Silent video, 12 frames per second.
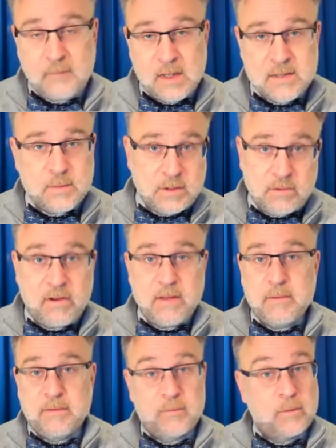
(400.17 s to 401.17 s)
That's what you're
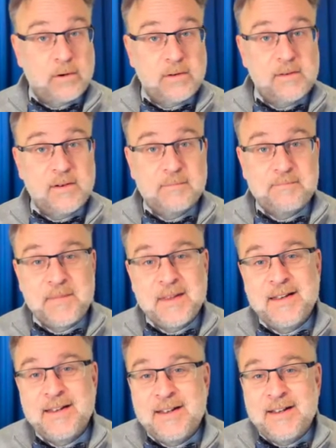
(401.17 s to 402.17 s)
aiming for, isn't it?
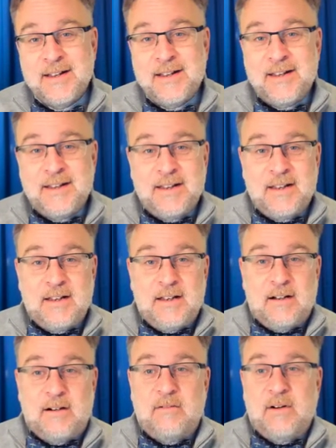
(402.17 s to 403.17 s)

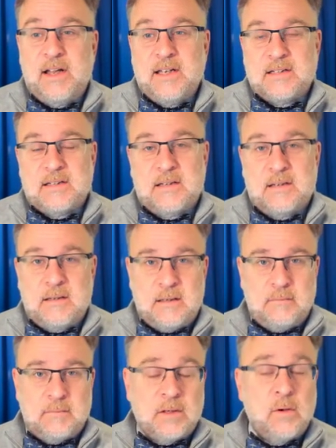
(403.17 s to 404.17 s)
All right,
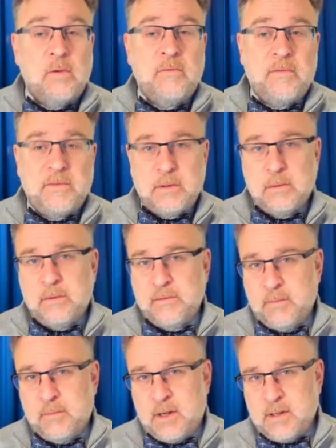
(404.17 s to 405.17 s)
an overview of
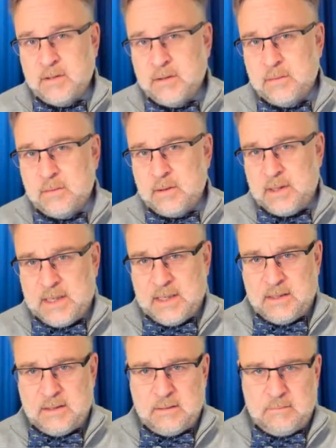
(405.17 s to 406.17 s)
the module,
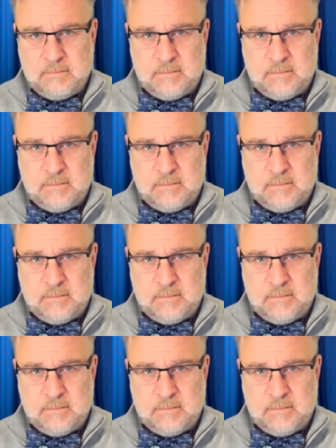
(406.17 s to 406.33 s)
and